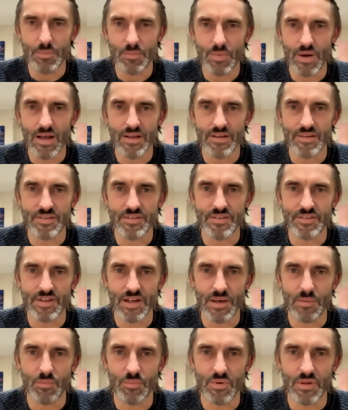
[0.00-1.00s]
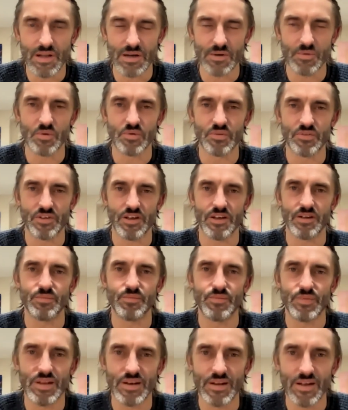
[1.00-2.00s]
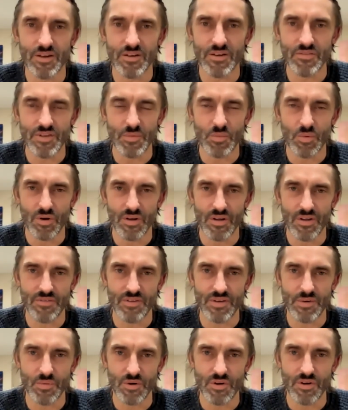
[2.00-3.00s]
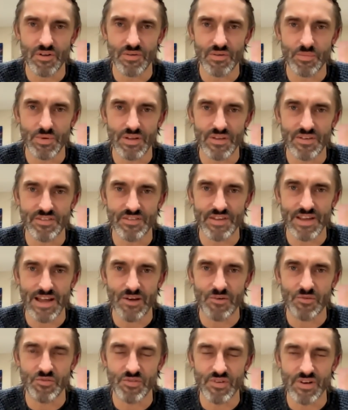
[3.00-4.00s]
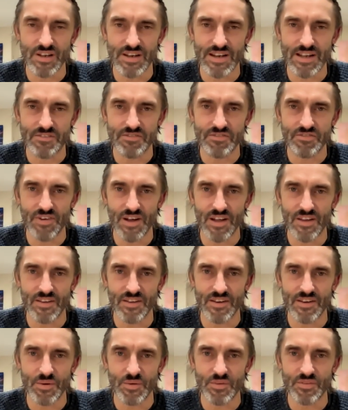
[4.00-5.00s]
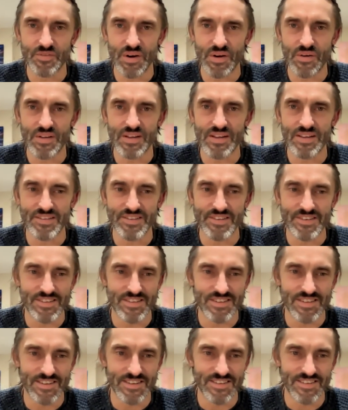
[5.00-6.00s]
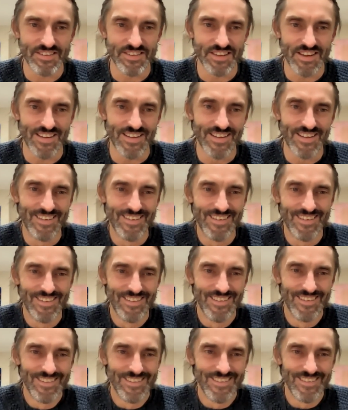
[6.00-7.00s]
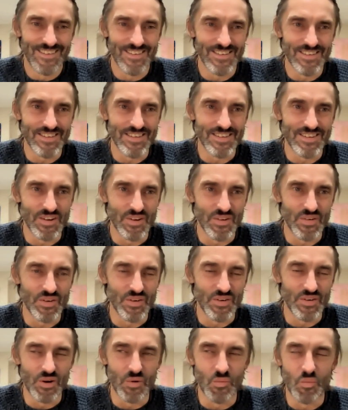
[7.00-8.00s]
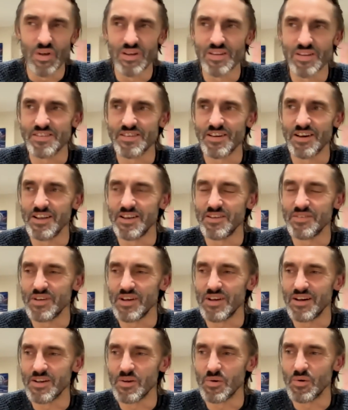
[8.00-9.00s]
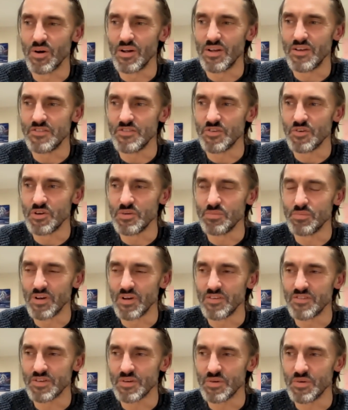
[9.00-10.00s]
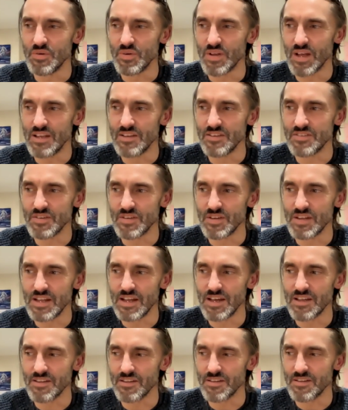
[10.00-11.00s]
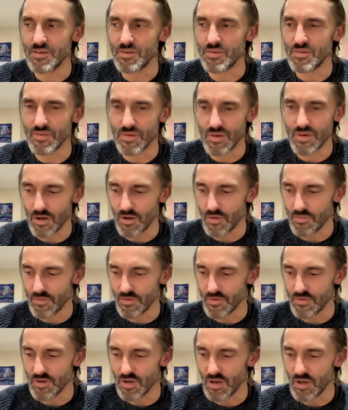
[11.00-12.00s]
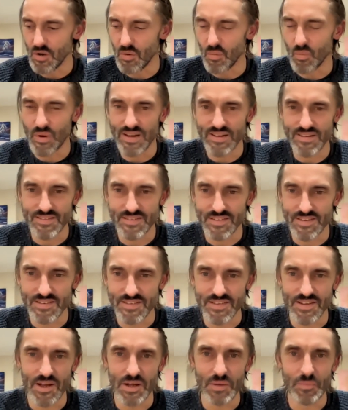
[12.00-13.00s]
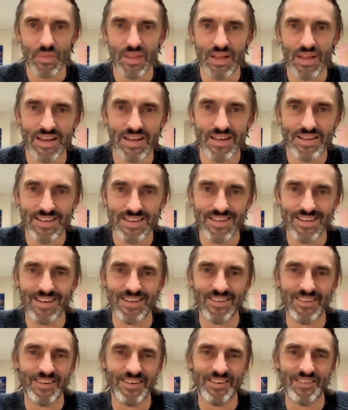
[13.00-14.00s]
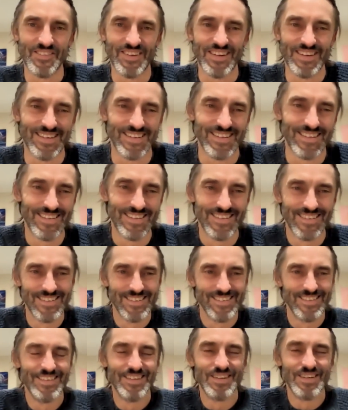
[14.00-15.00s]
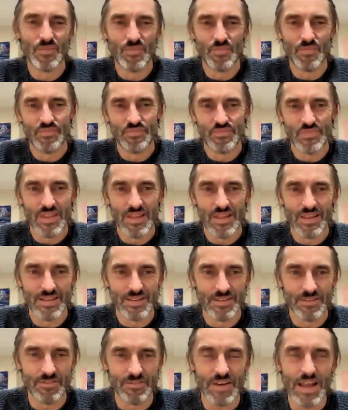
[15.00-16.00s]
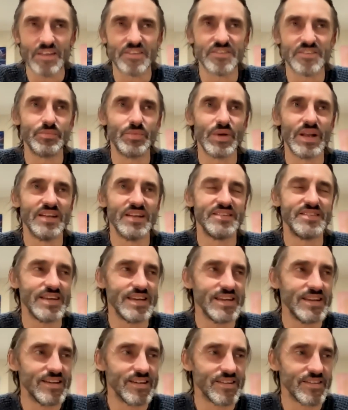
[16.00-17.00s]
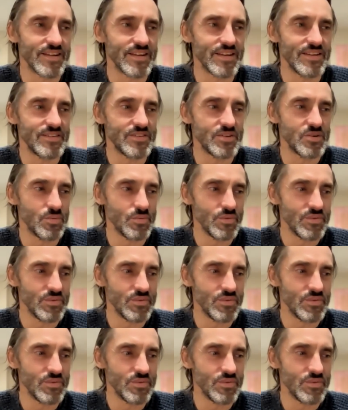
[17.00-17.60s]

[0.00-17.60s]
places then, but they're also, if you wanted to be a scoundrel and have fun, then it was very easy to do so. On one side of it, I quite enjoyed my school days. On the other, there was a lot of wasted time there. You know what I mean? Yeah. Flexibility. I think it taught me